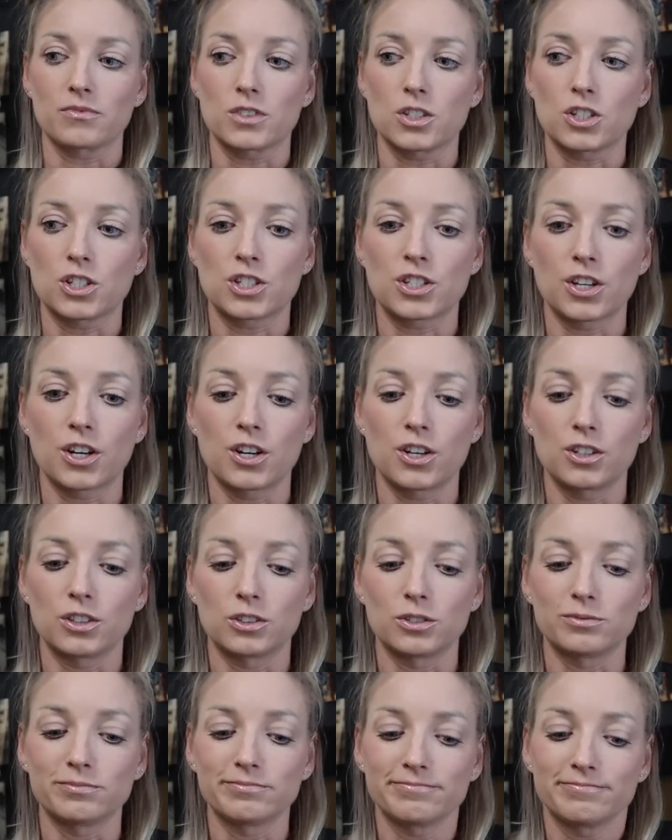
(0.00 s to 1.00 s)

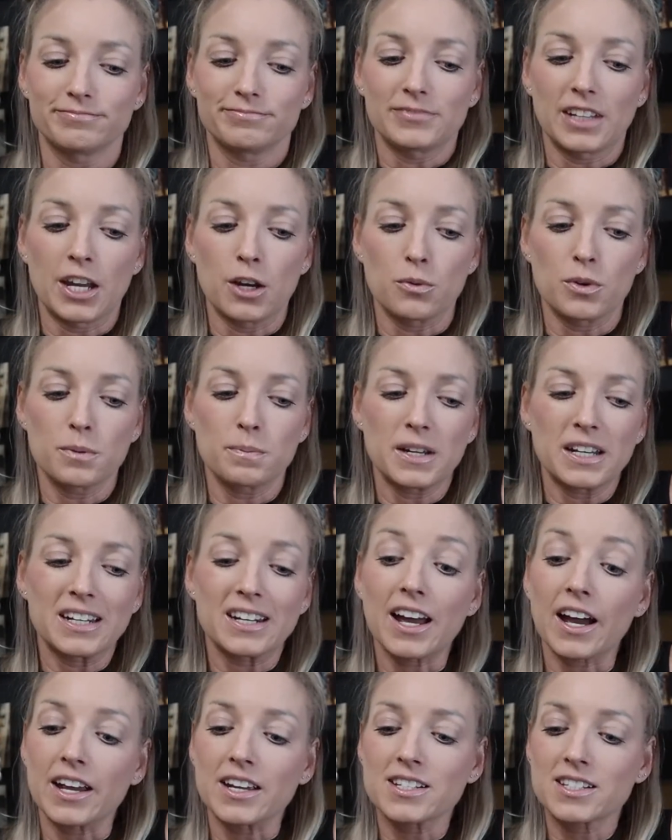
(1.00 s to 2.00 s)
So it would be
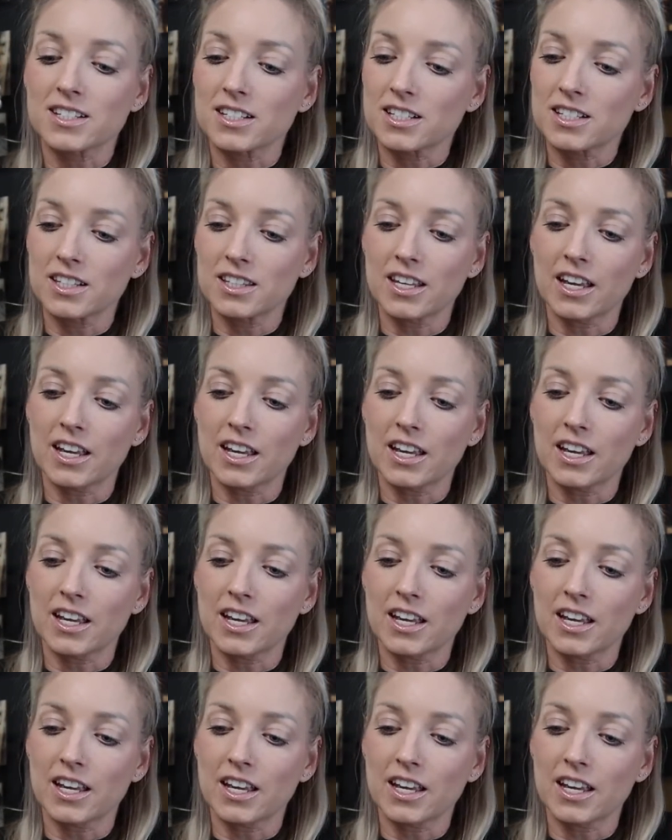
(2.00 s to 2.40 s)
nice to see